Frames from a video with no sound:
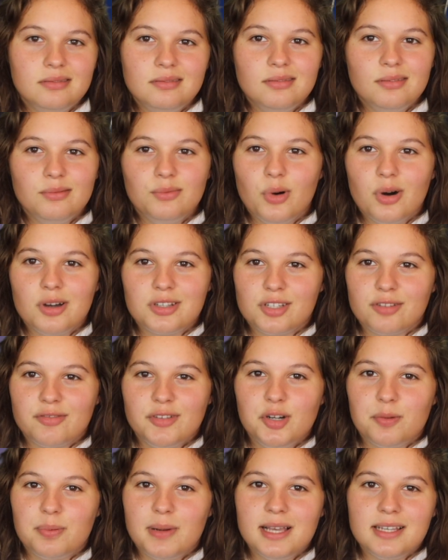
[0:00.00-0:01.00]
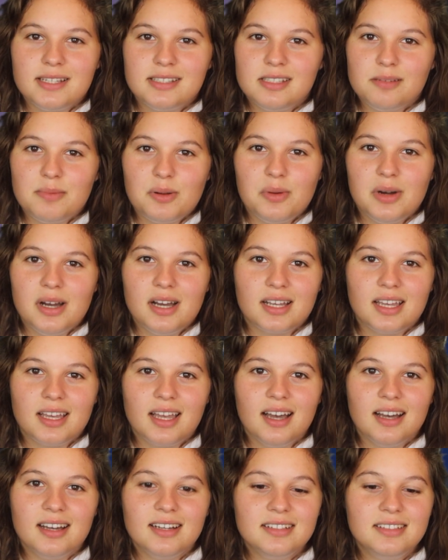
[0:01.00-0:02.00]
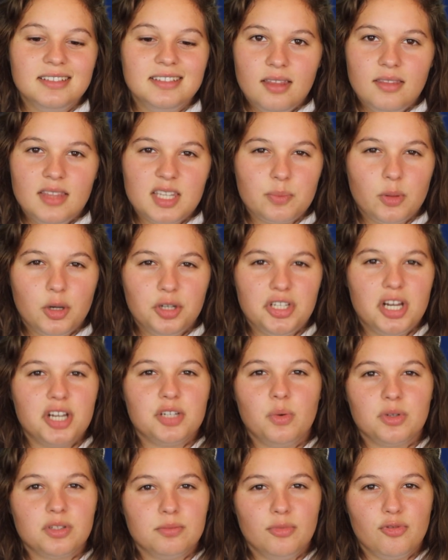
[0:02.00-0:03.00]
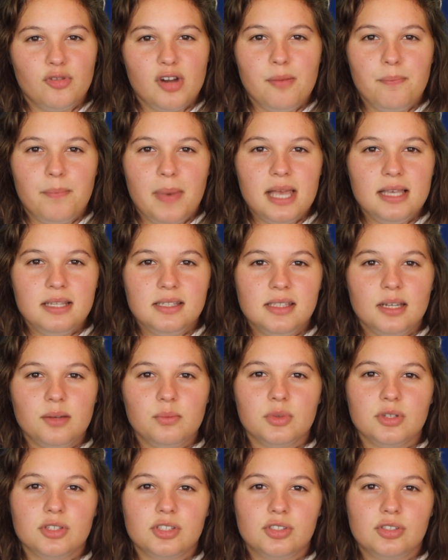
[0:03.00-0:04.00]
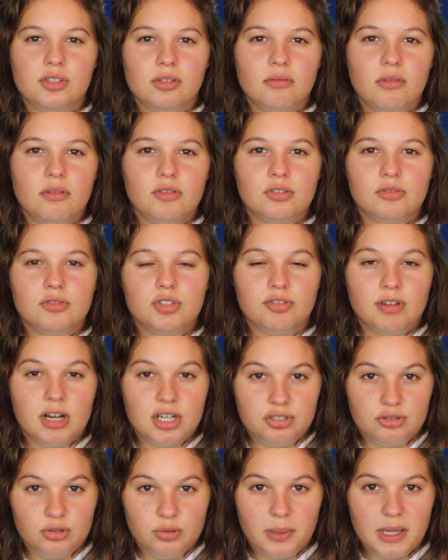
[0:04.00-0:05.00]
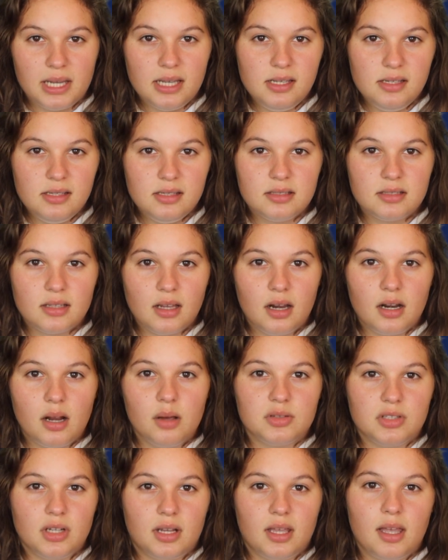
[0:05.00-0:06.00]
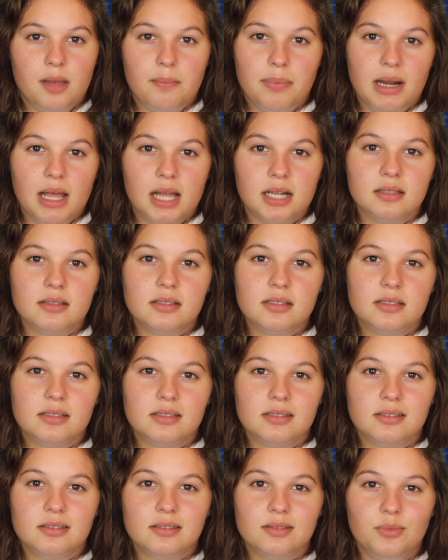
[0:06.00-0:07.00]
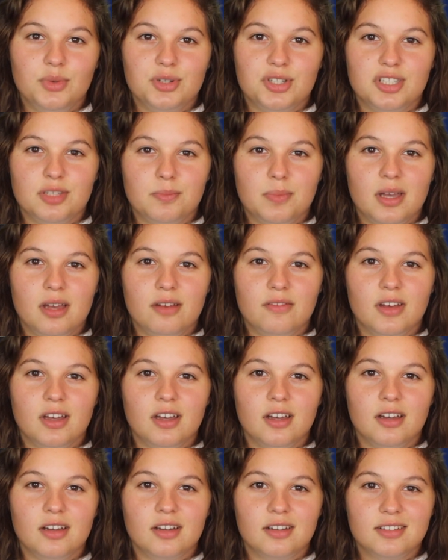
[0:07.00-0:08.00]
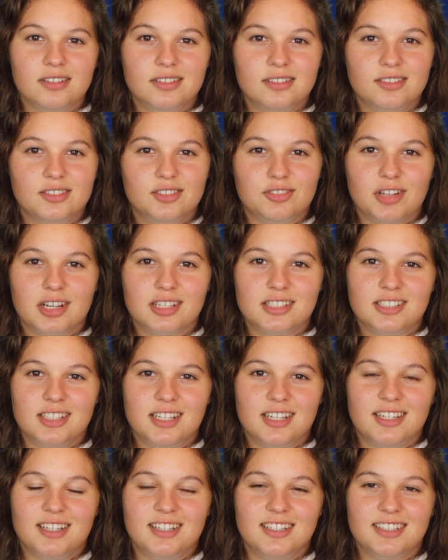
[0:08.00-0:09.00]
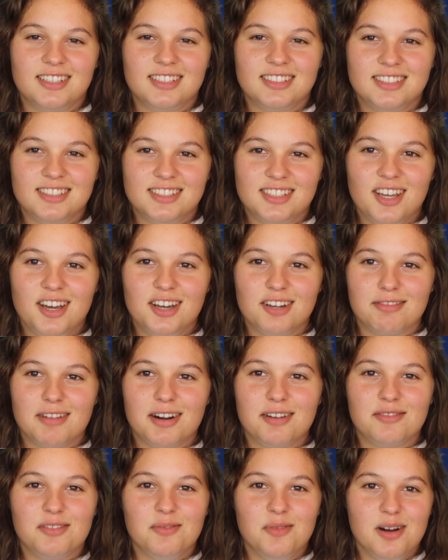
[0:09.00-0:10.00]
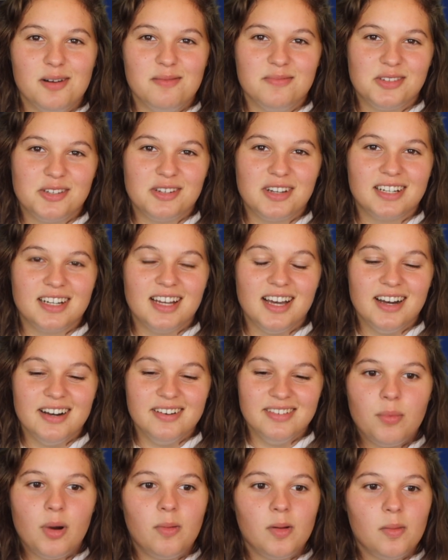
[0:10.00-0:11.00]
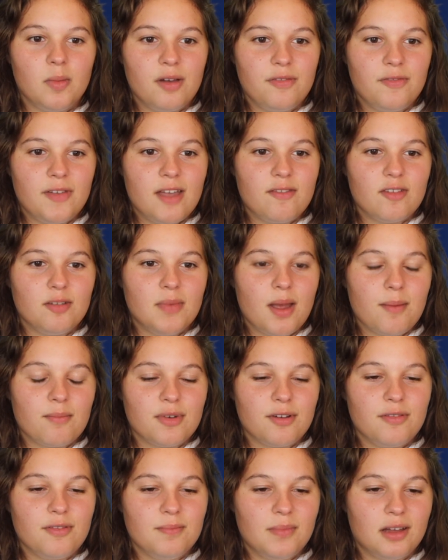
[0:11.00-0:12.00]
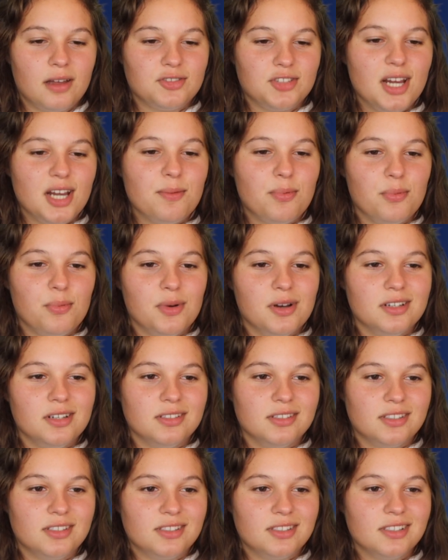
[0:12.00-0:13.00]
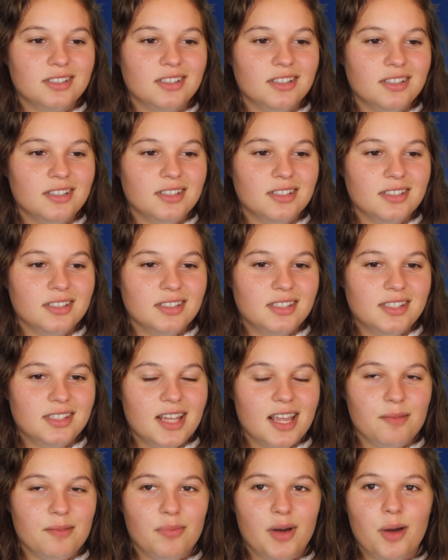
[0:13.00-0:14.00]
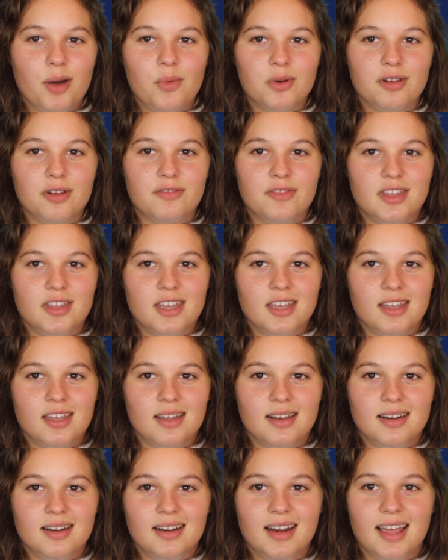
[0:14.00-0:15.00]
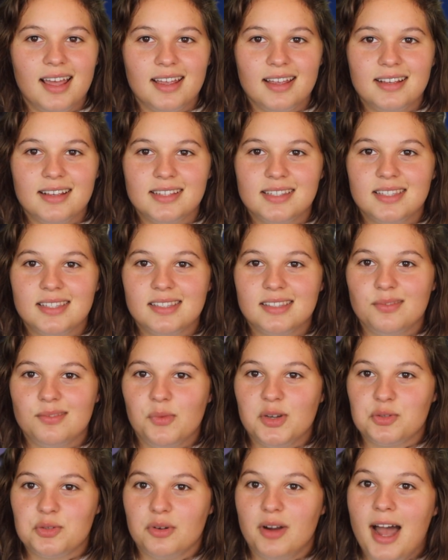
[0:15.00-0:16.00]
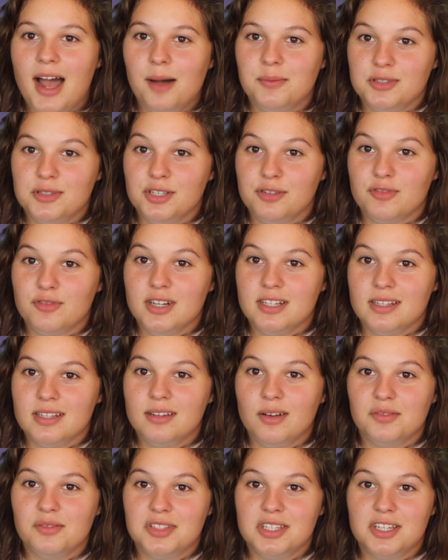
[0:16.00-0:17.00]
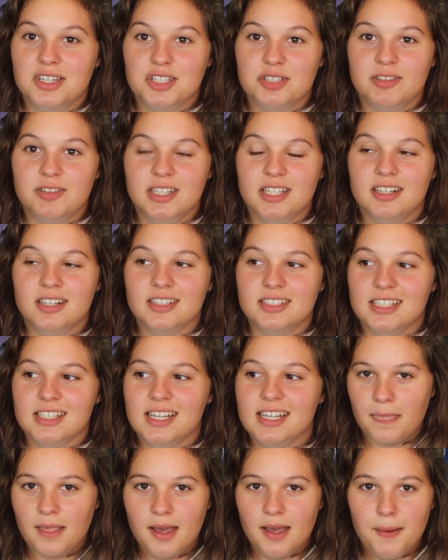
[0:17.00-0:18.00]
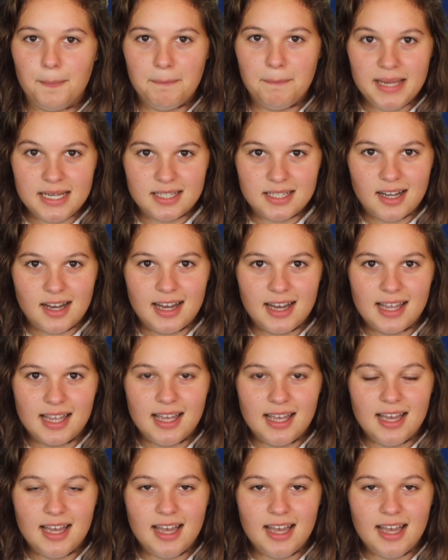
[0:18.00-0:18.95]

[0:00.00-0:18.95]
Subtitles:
what a surreal place to be working at. This project wasn't marine based, it was terrestrial based, and I was looking at plants, which is a bit of a drastic turnaround from what I'm doing now. Probably my favourite memory from that trip was sitting by one of the lakes, which were absolutely freezing, obviously because you're in the Arctic, at midnight,